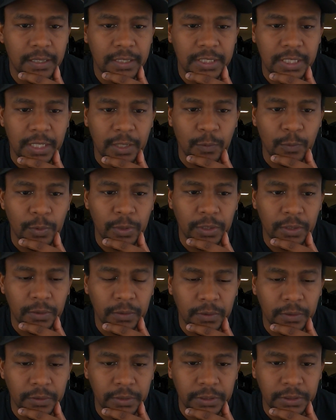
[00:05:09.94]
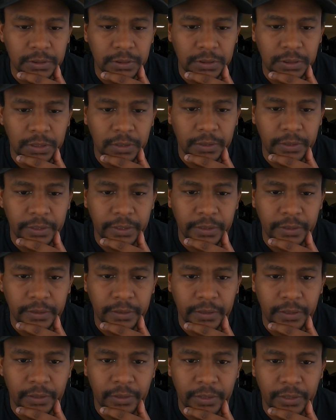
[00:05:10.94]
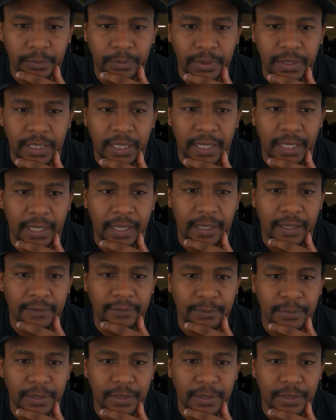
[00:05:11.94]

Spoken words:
Jacob Wheeler on your behalf.